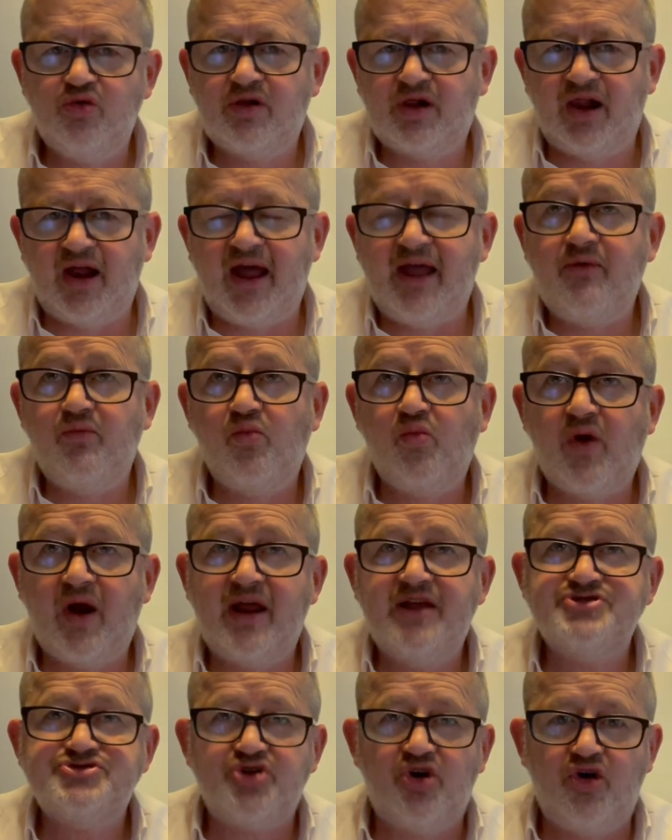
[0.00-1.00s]
claim when
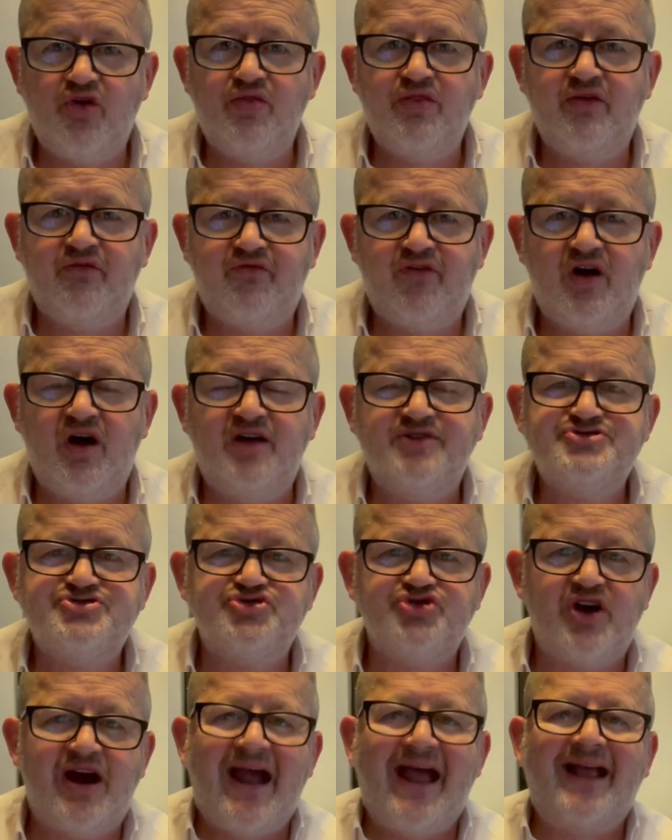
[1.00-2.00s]
it's on the fast
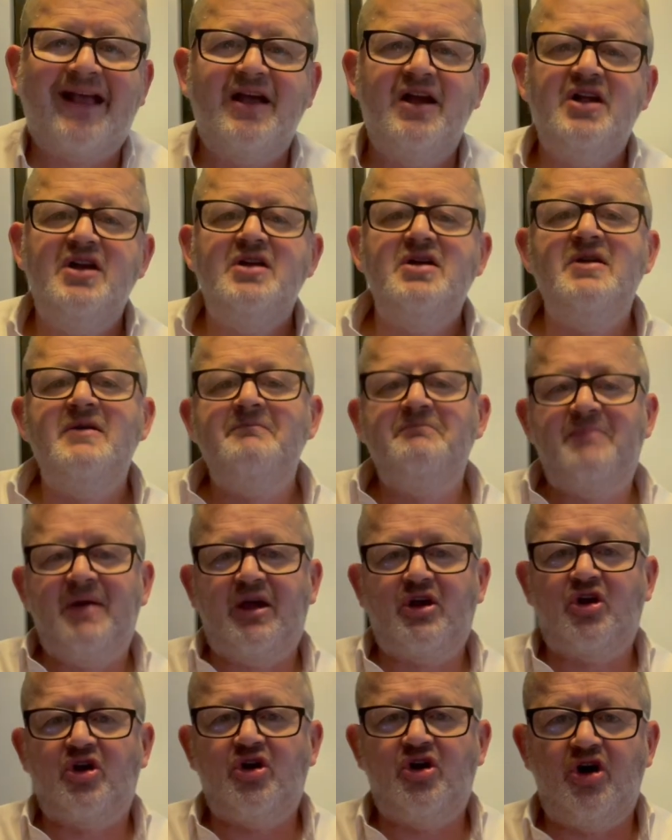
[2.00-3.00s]
track,
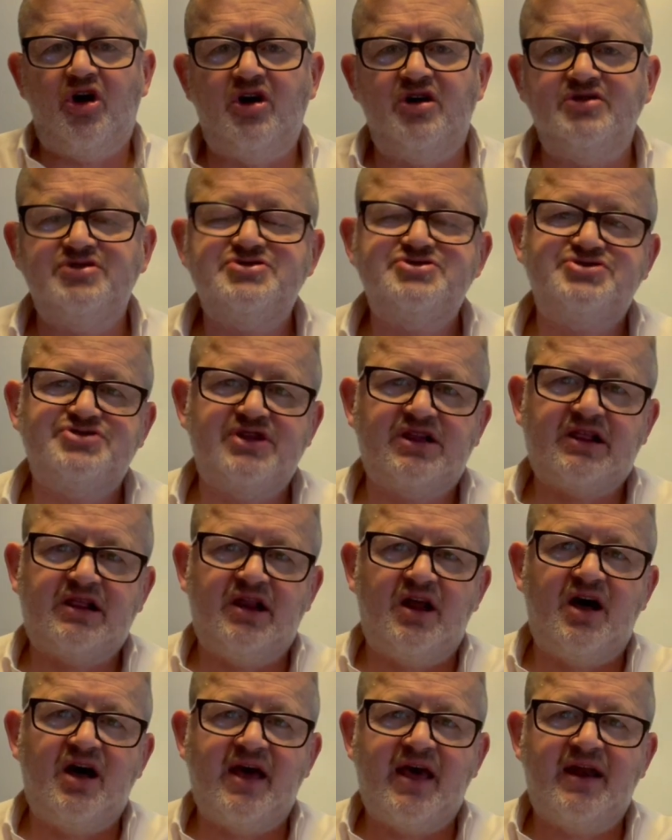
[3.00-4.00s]
because the
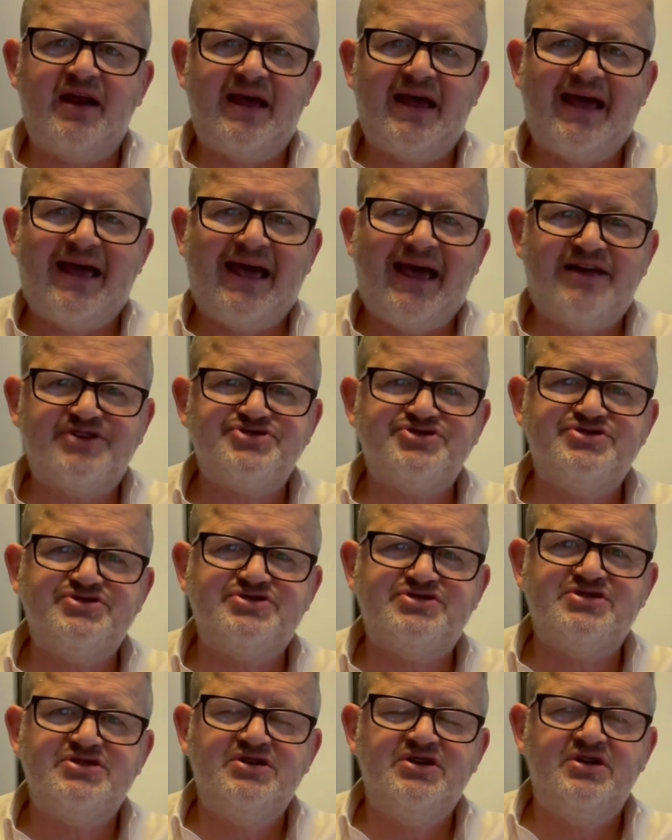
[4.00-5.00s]
client
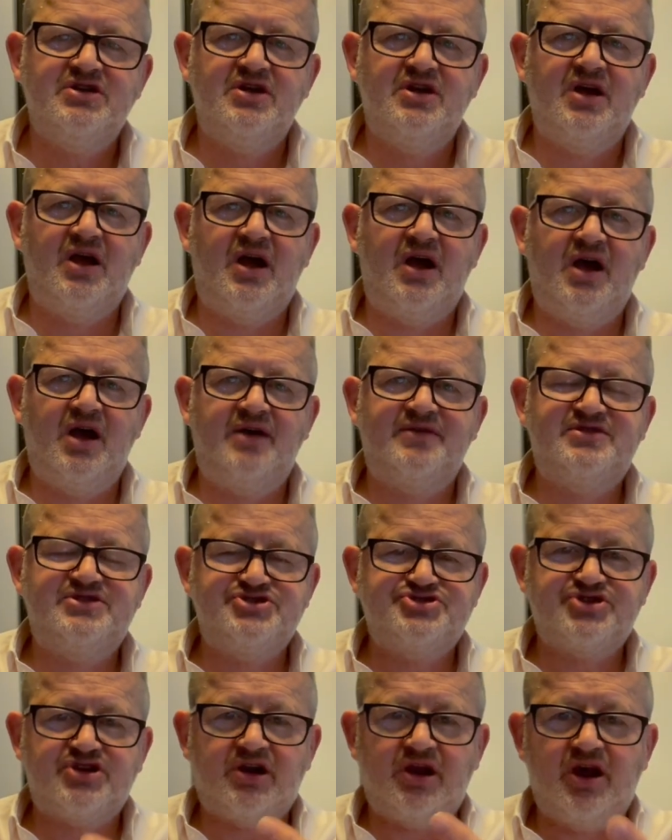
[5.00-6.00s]
hasn't
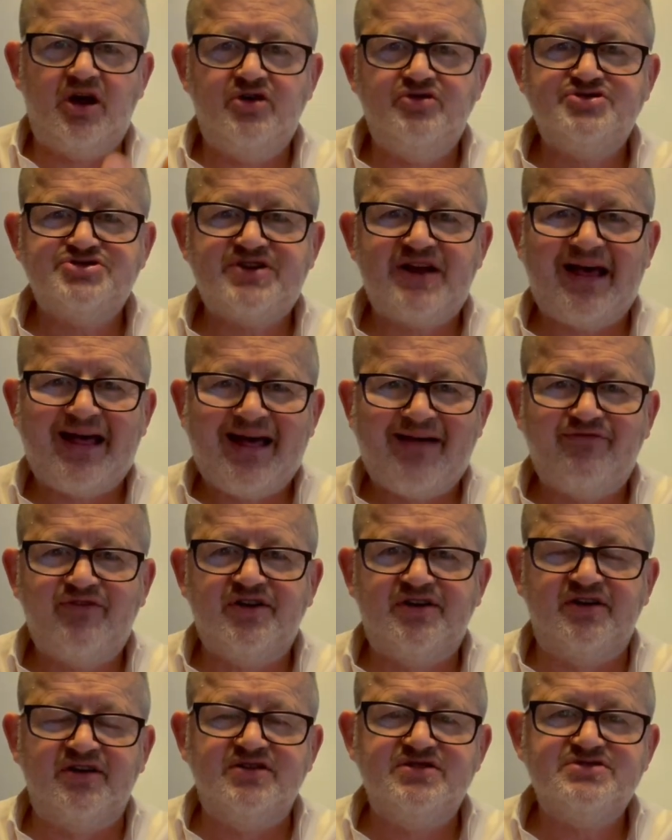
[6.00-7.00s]
disclosed
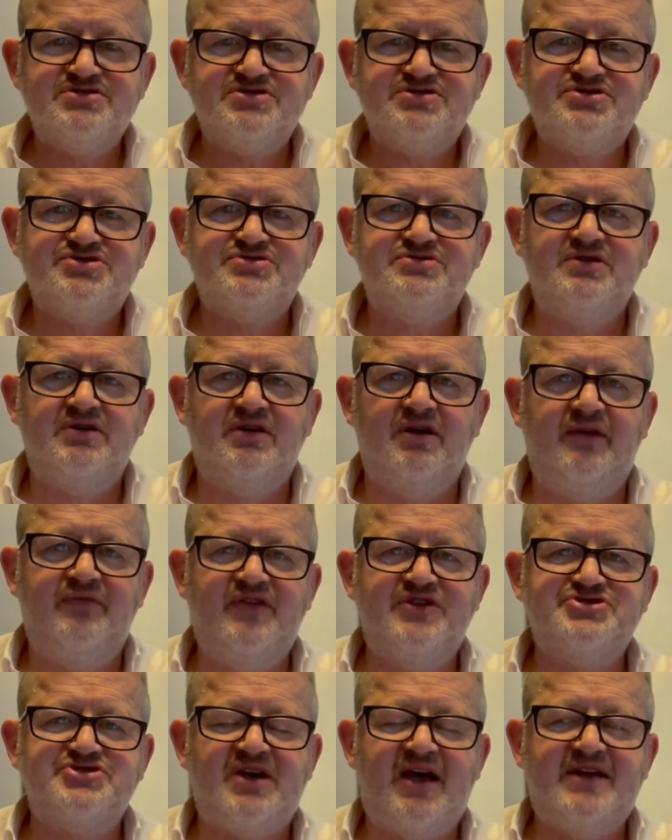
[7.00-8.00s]
evidence, in
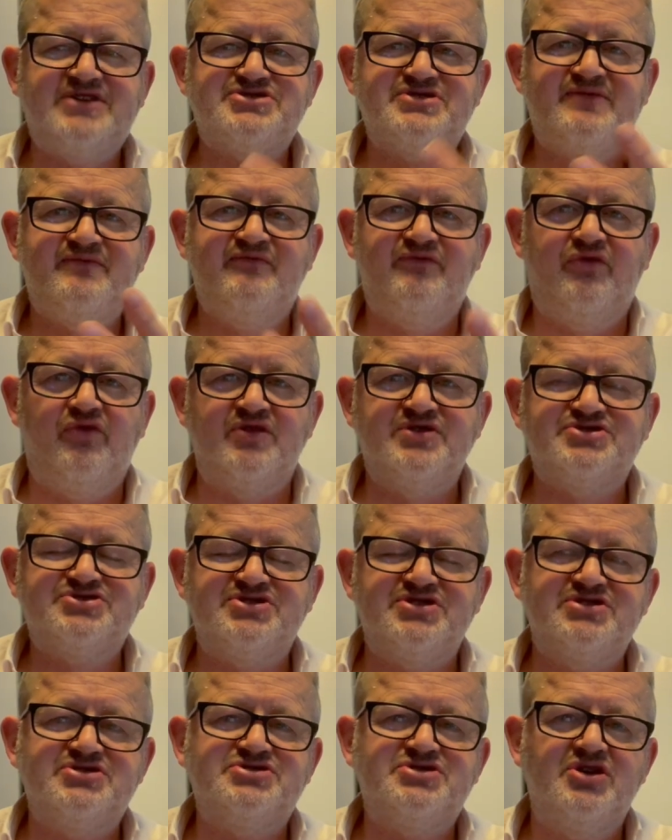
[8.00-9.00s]
this case
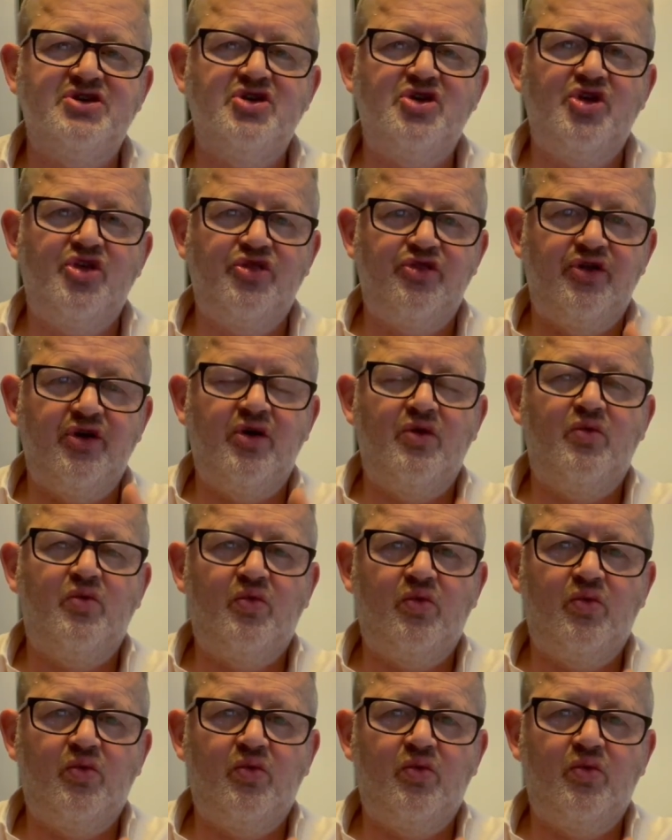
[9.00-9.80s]
invoices, that